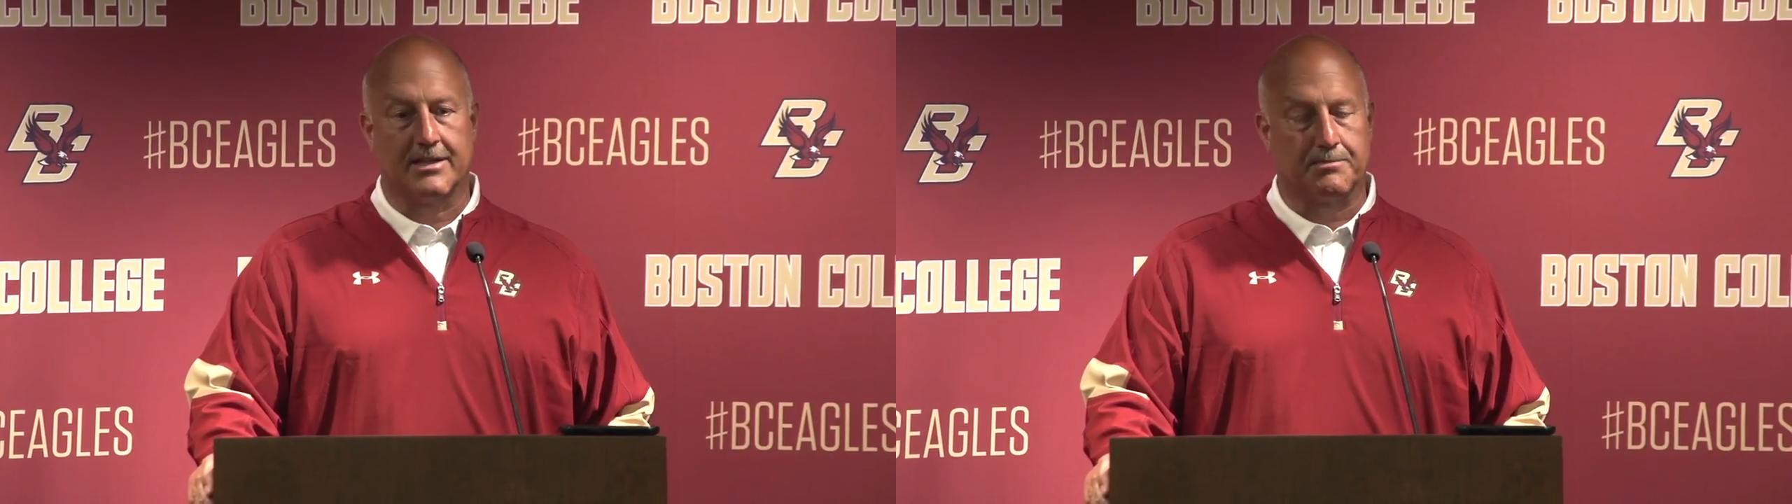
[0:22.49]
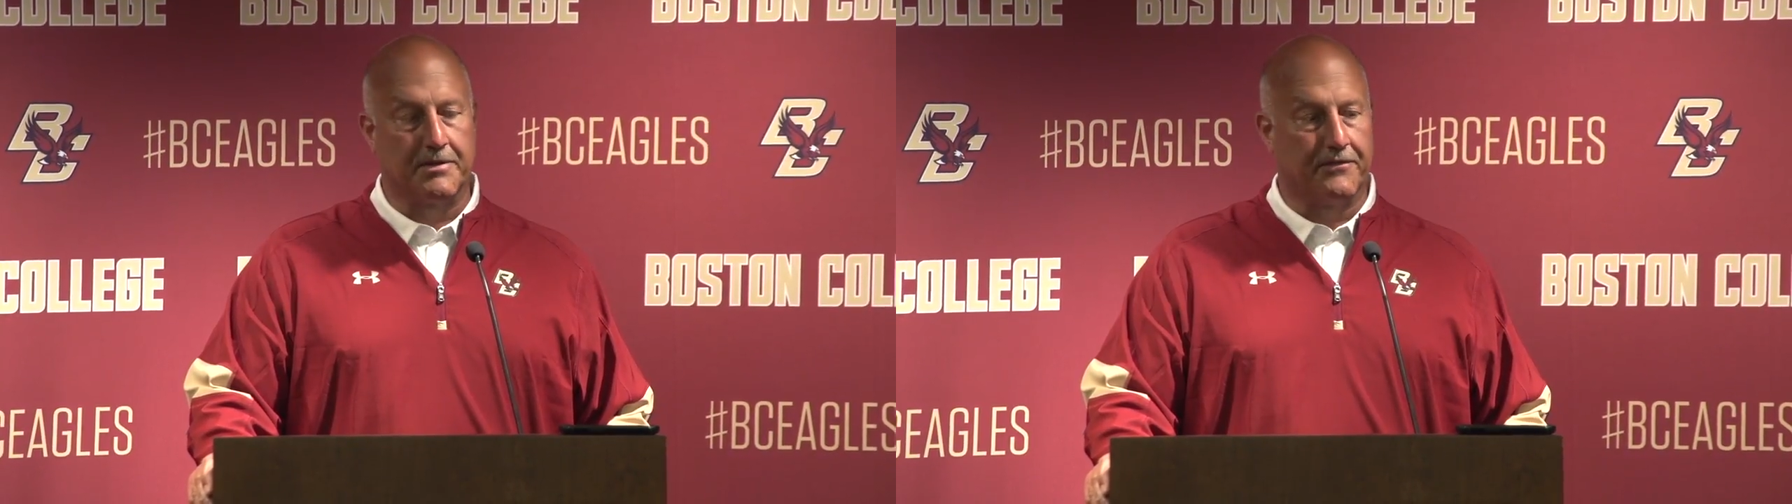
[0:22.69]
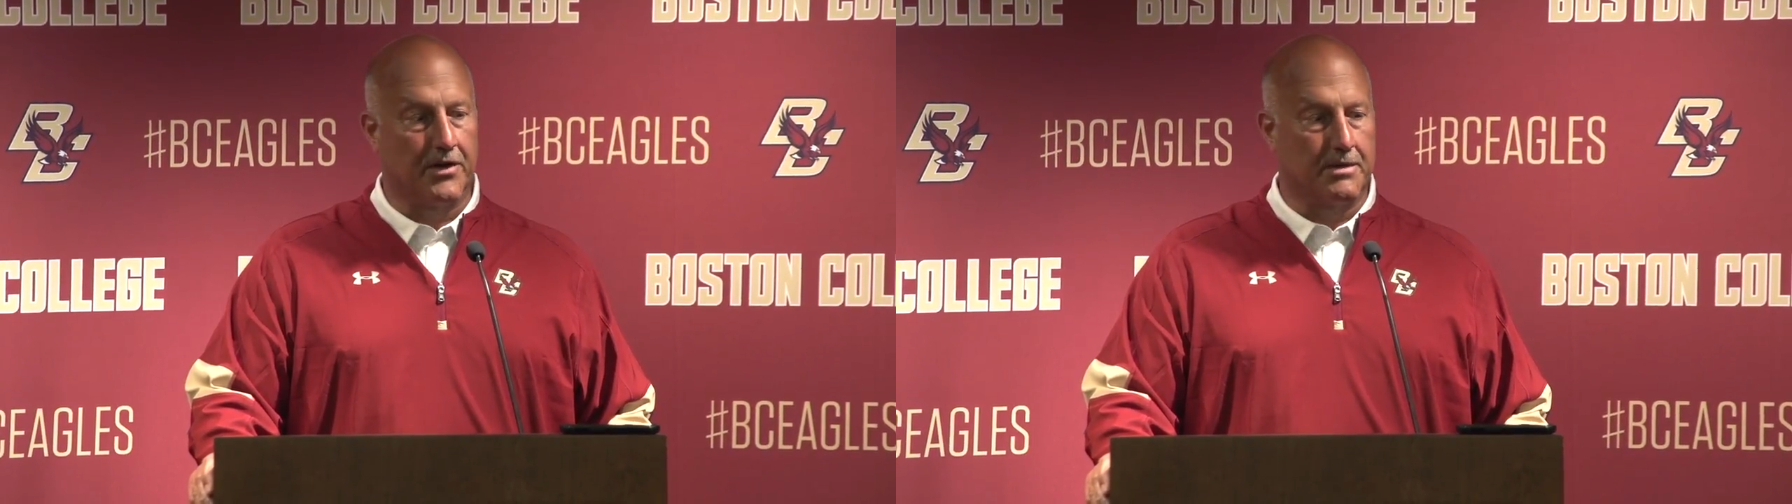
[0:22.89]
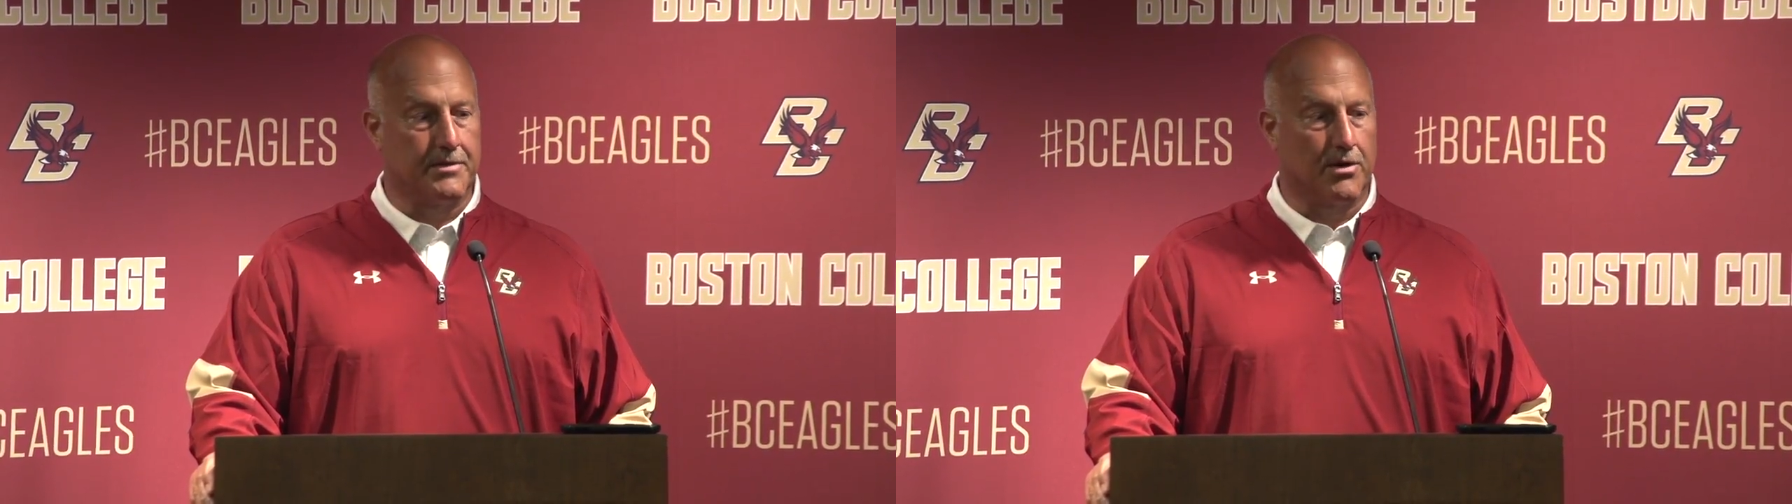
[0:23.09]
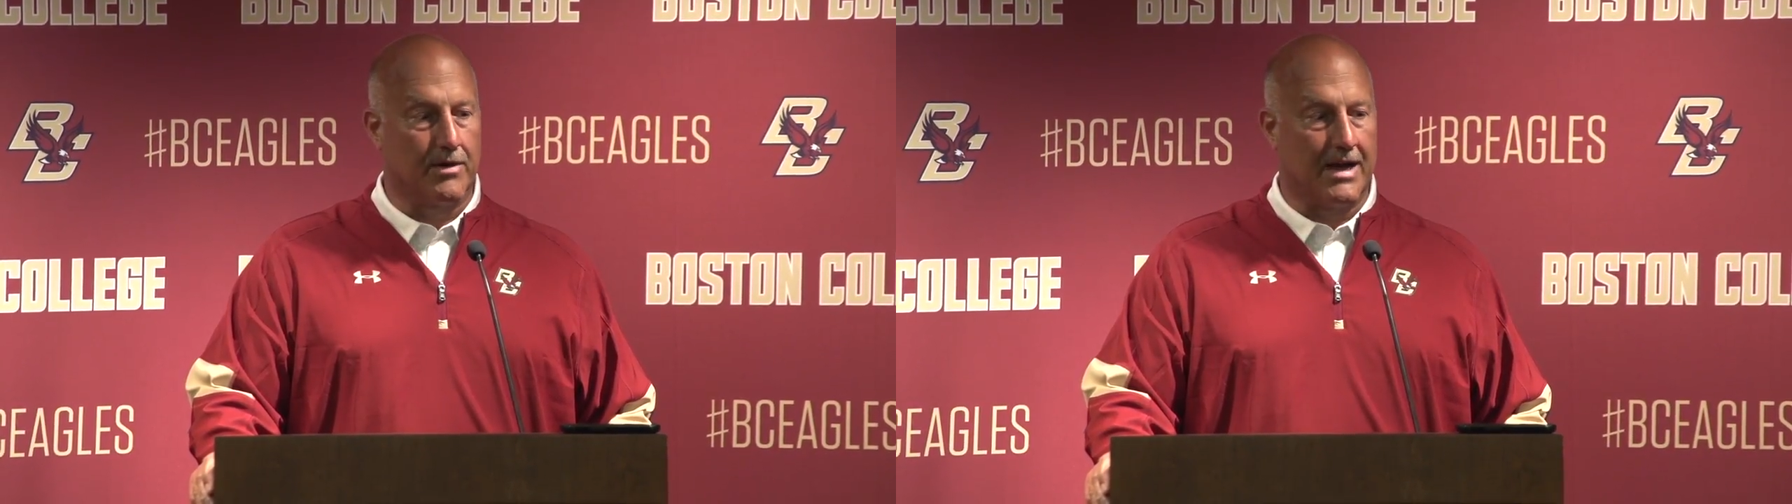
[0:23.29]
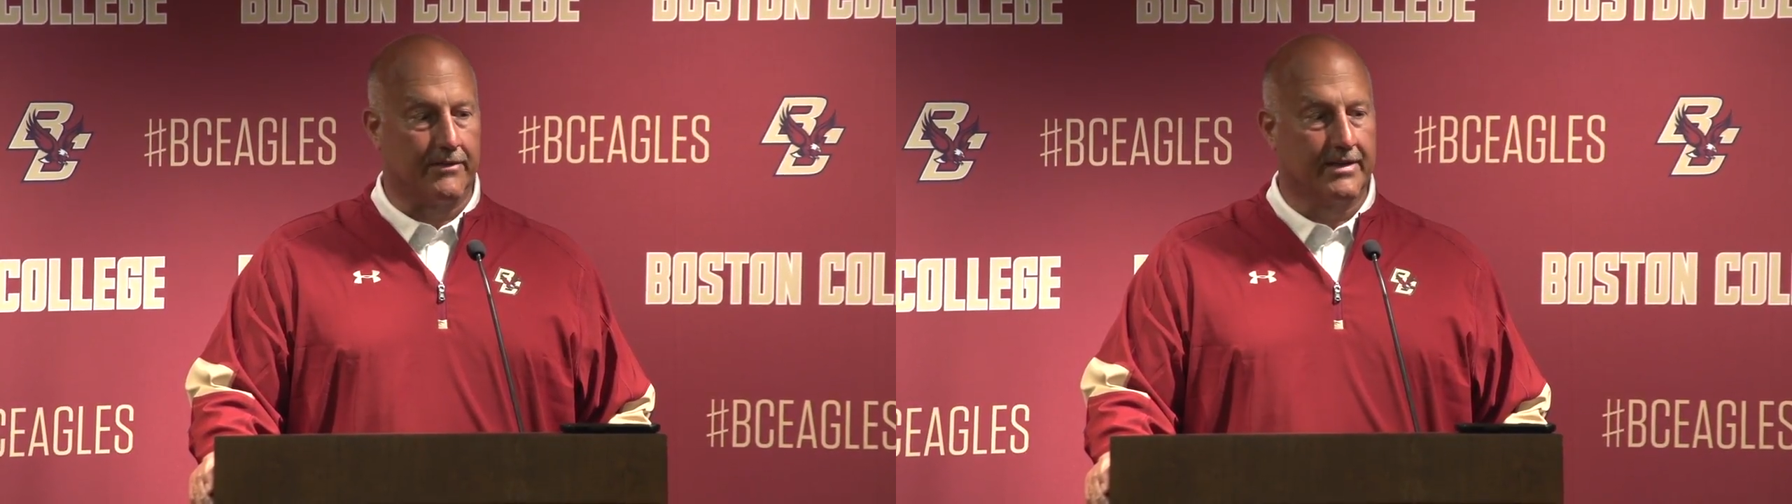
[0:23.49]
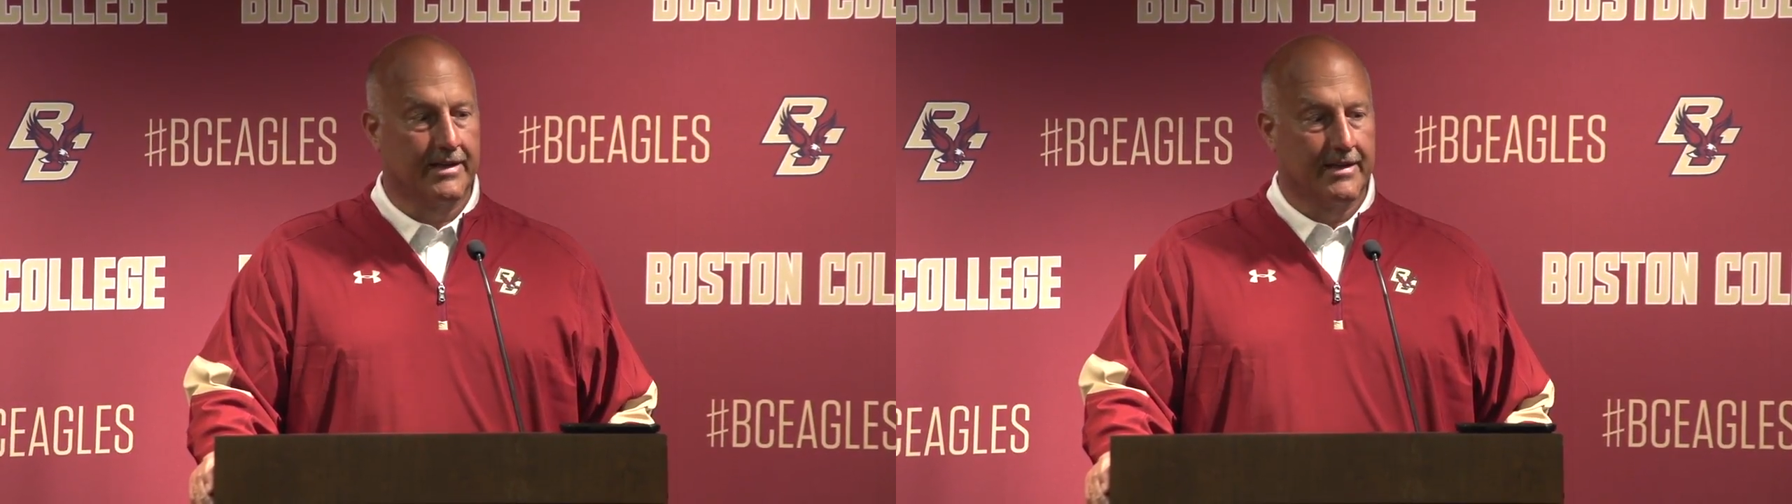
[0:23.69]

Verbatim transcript: it's been fun to be around.